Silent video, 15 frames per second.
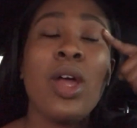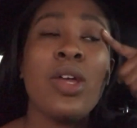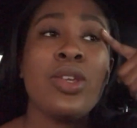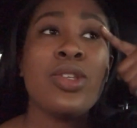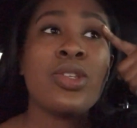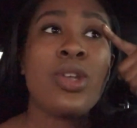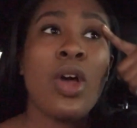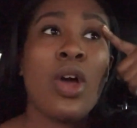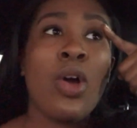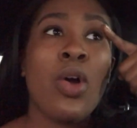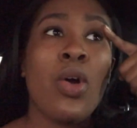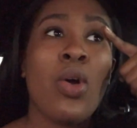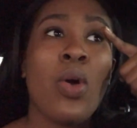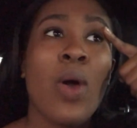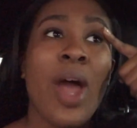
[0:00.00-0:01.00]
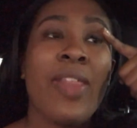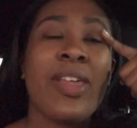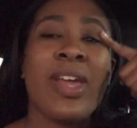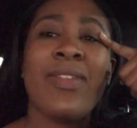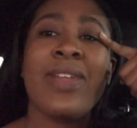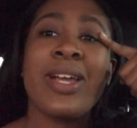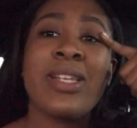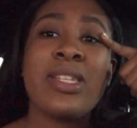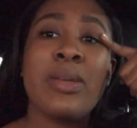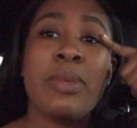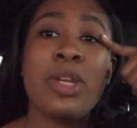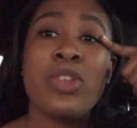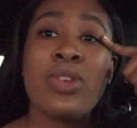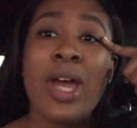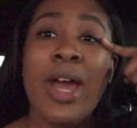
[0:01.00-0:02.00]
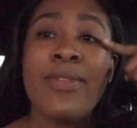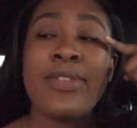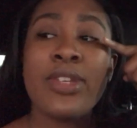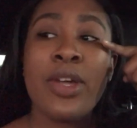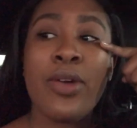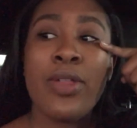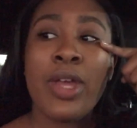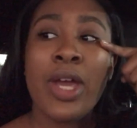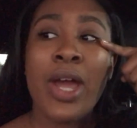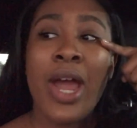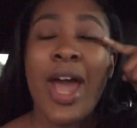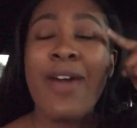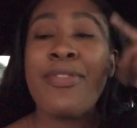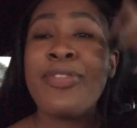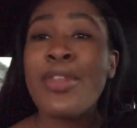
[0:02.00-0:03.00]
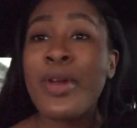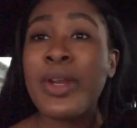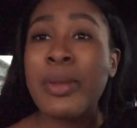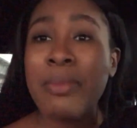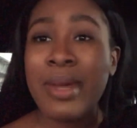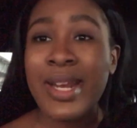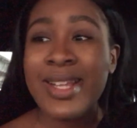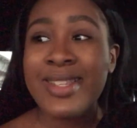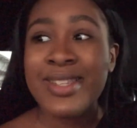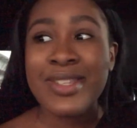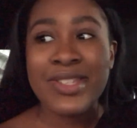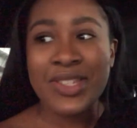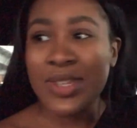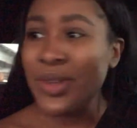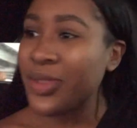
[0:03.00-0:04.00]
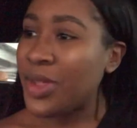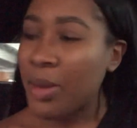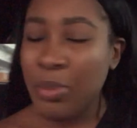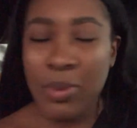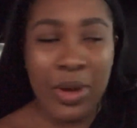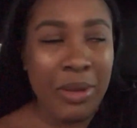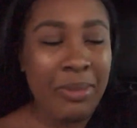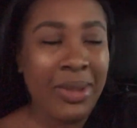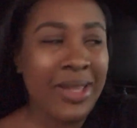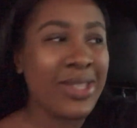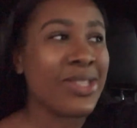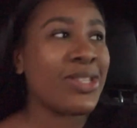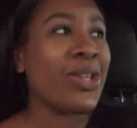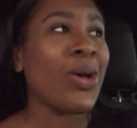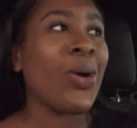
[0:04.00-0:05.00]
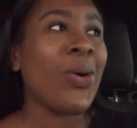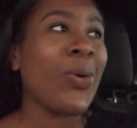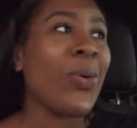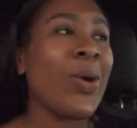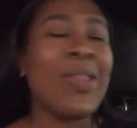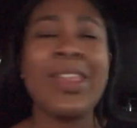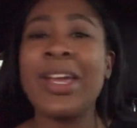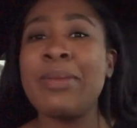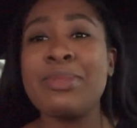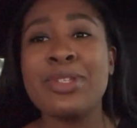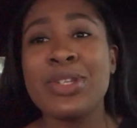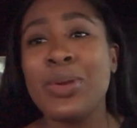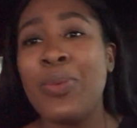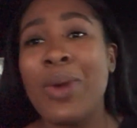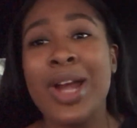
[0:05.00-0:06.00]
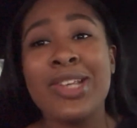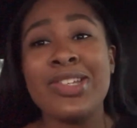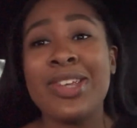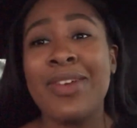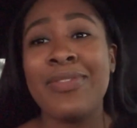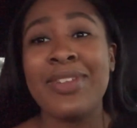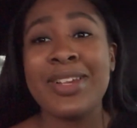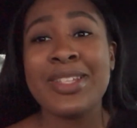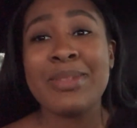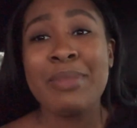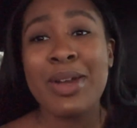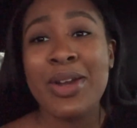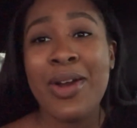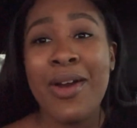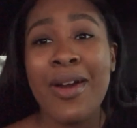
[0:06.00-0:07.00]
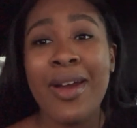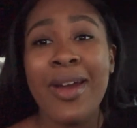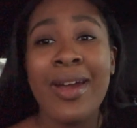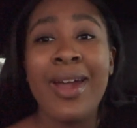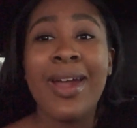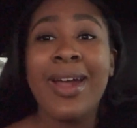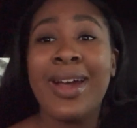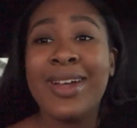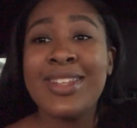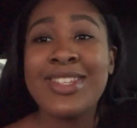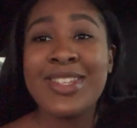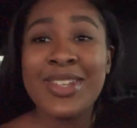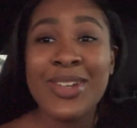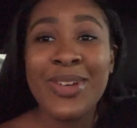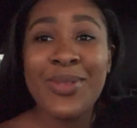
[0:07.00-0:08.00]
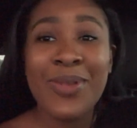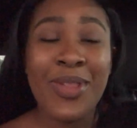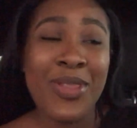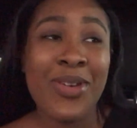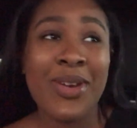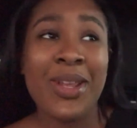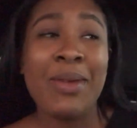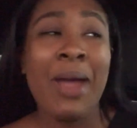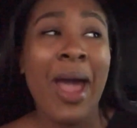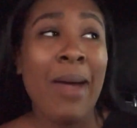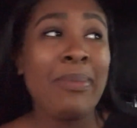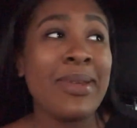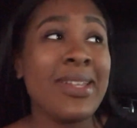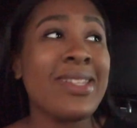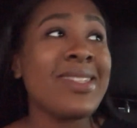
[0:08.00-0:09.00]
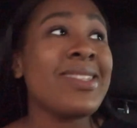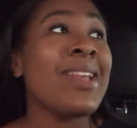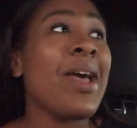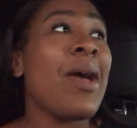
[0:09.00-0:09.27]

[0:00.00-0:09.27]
So I think I have like a 10-minute drive to go there. I have 30 minutes until the appointment. So I think I'm just gonna watch Netflix in my car until 1:30 happens.